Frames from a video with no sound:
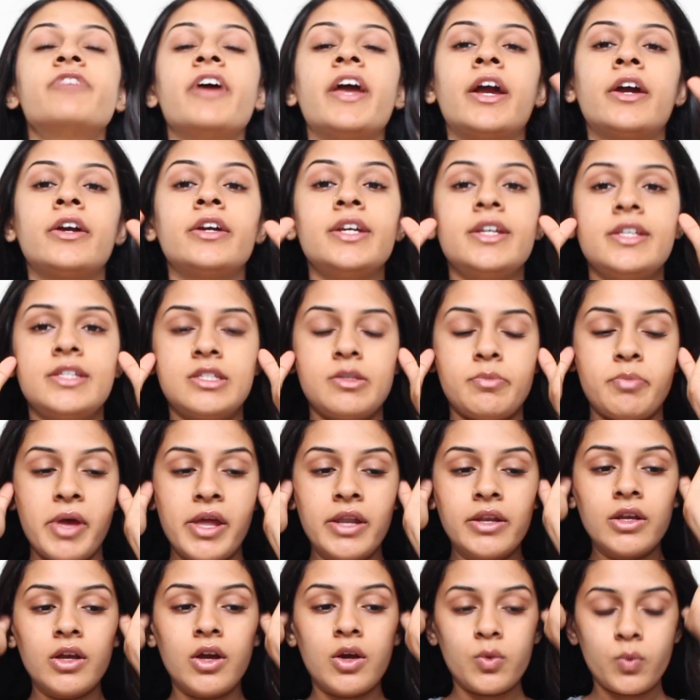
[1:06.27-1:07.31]
varies
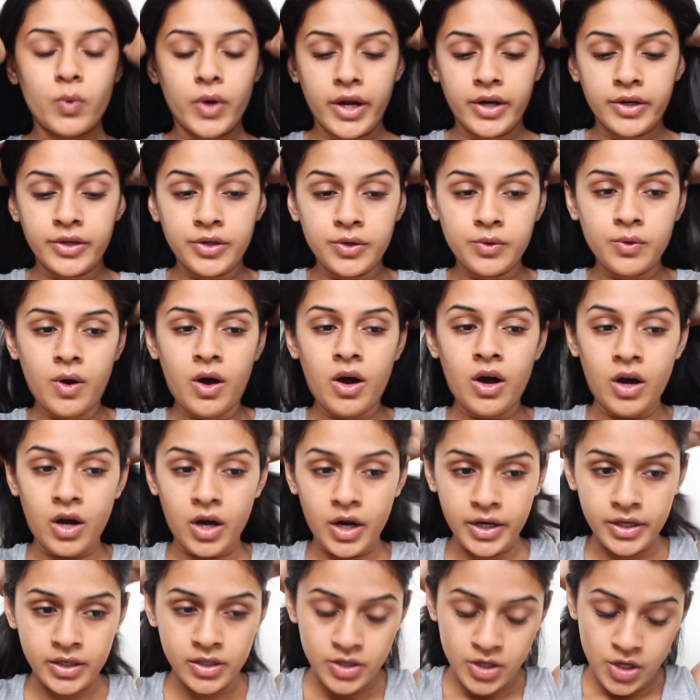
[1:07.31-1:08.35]
depending on where you
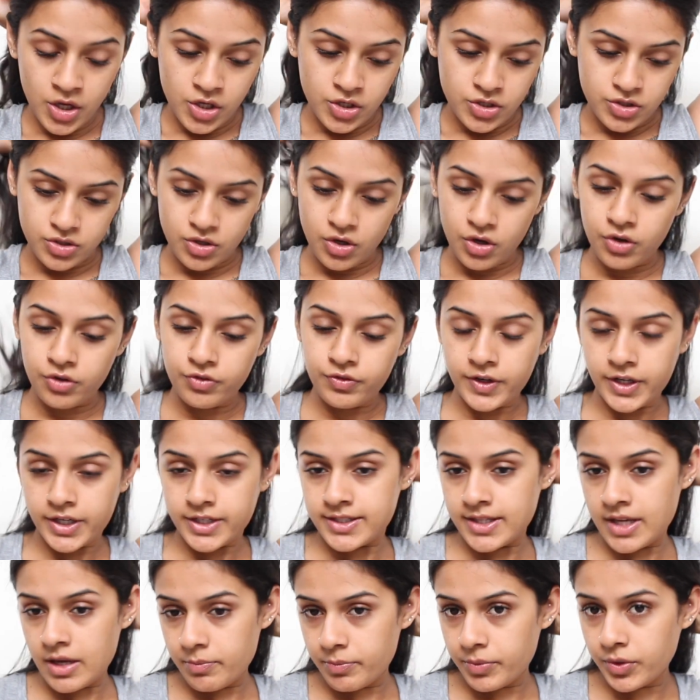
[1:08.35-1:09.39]
are. So for
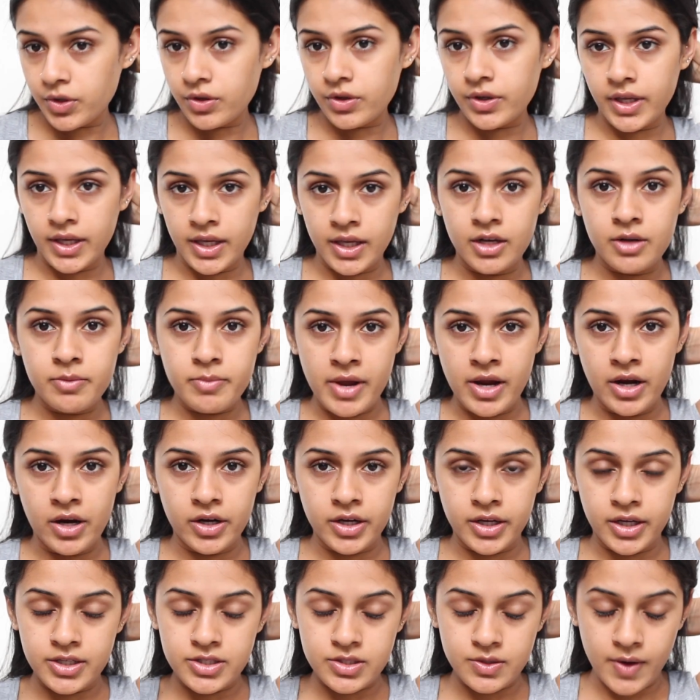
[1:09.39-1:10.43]
example, in
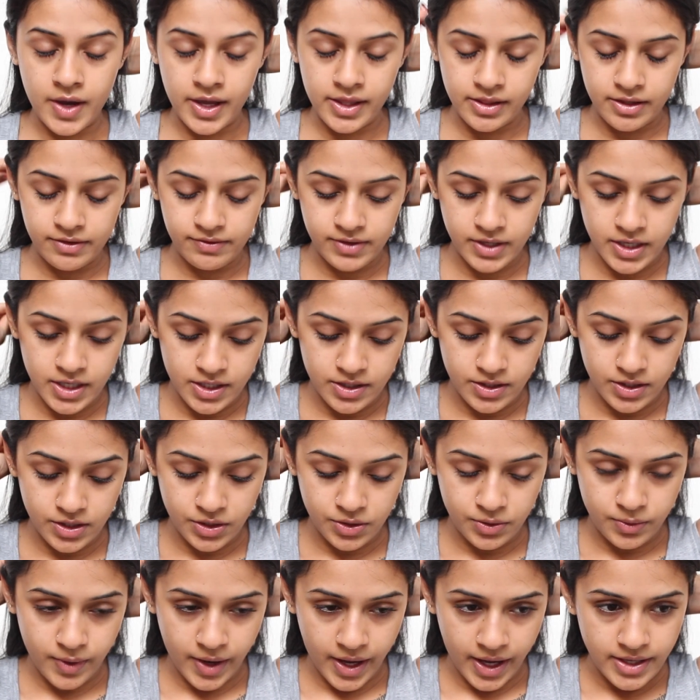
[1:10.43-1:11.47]
America, so I live in the
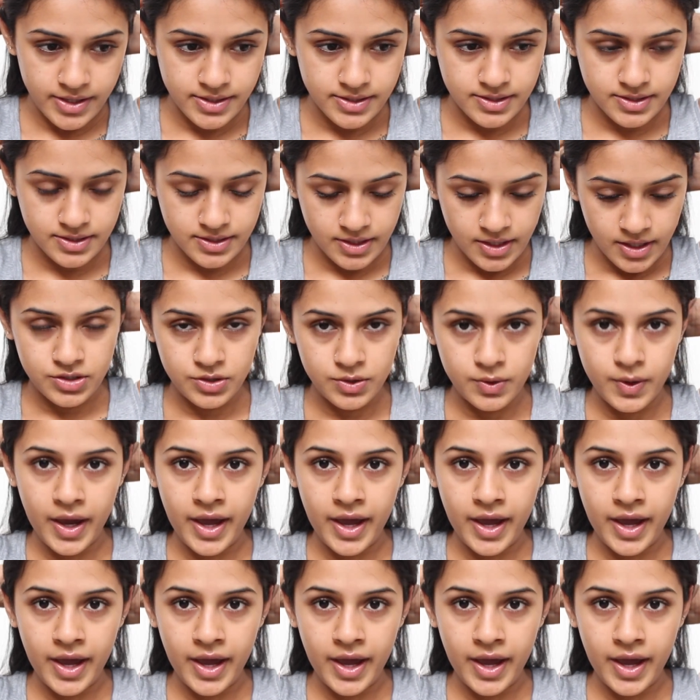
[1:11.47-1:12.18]
US, you